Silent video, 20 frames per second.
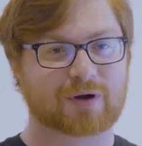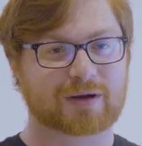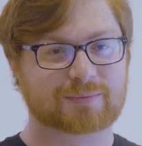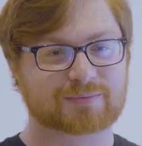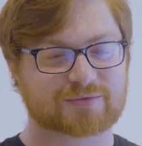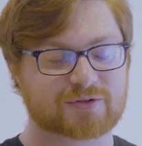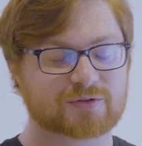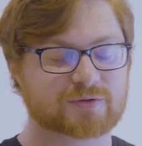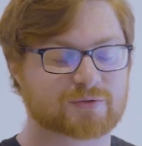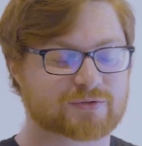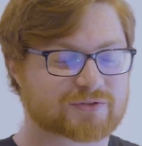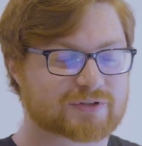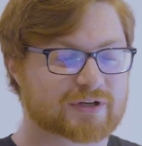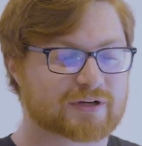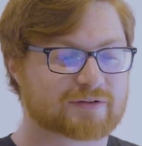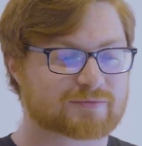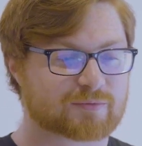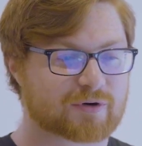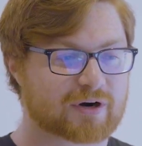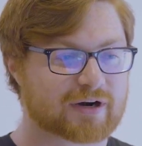Web 2
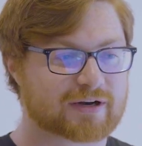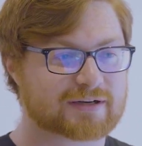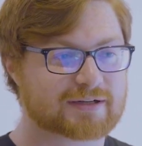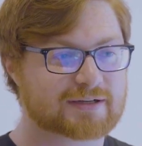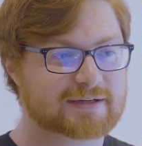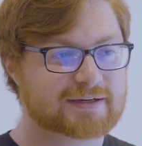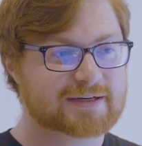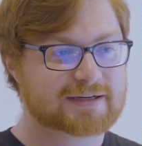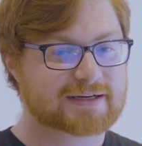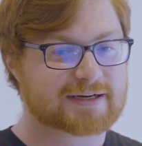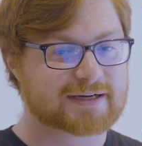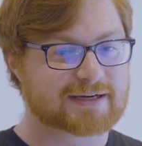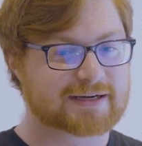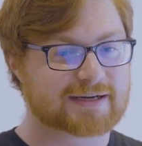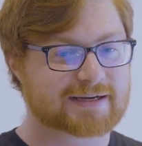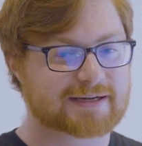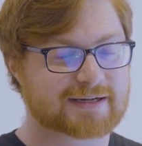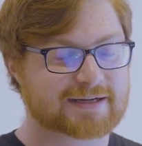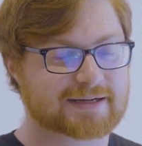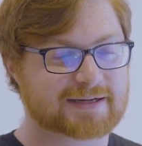stuff, right?
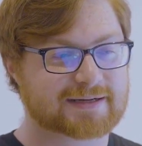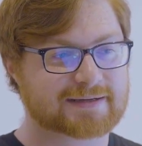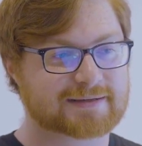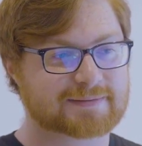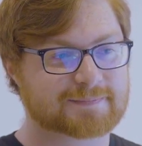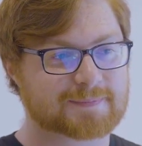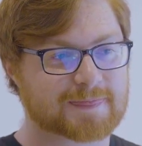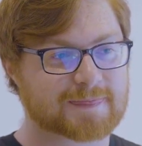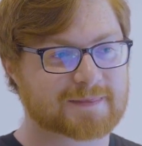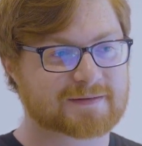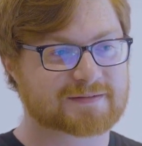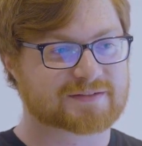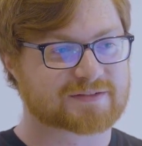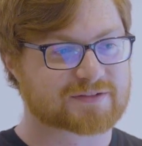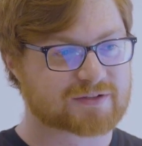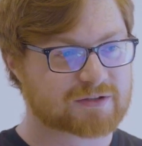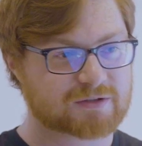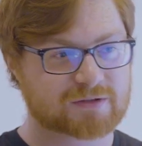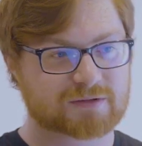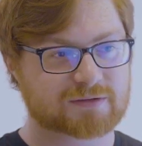
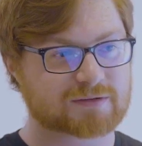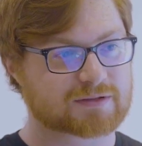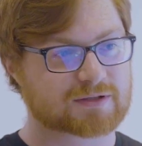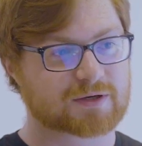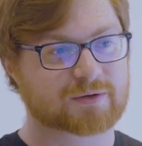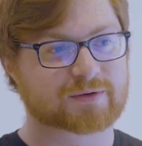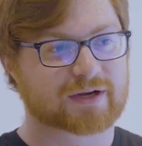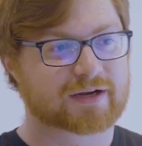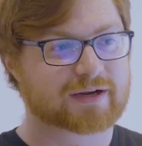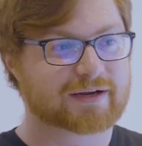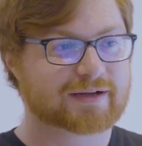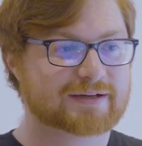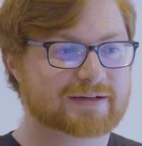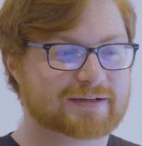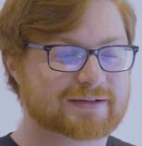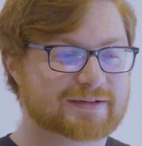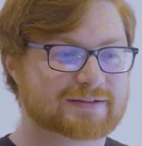Still, okay,